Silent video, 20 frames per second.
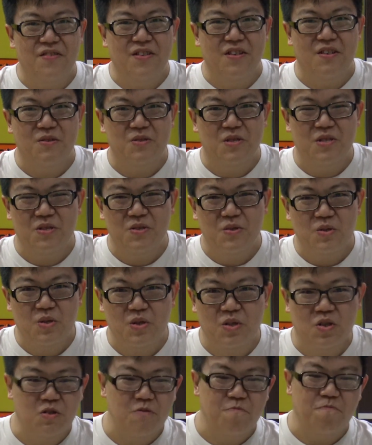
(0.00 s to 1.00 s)
of those
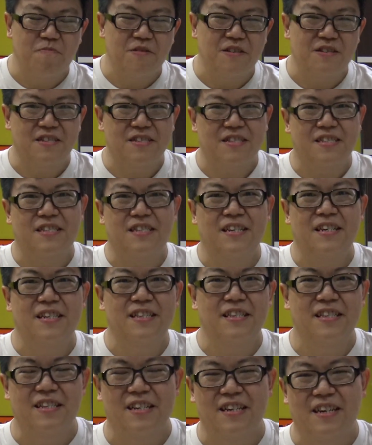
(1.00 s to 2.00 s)
super
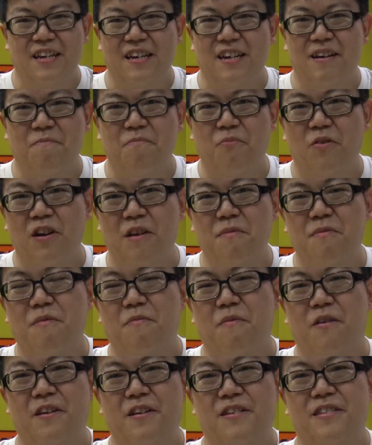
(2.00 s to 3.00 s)
thin portable
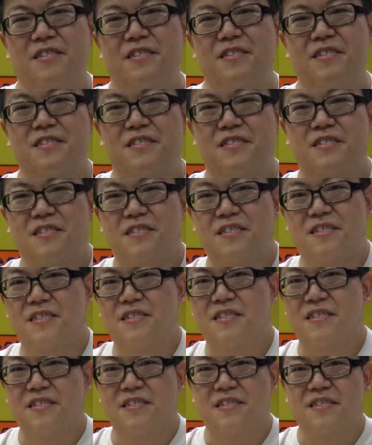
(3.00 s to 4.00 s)
monitors. You can
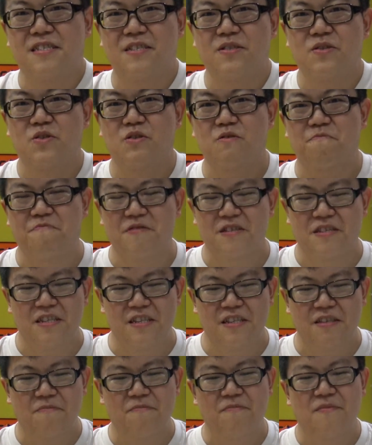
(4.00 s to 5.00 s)
see it's super
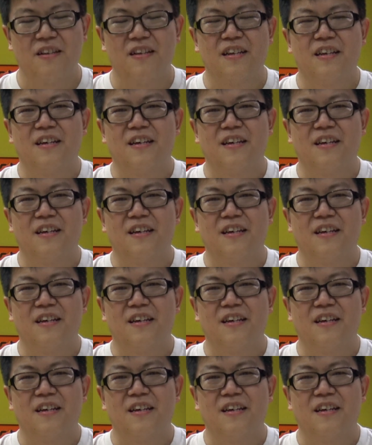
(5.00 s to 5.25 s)
thin.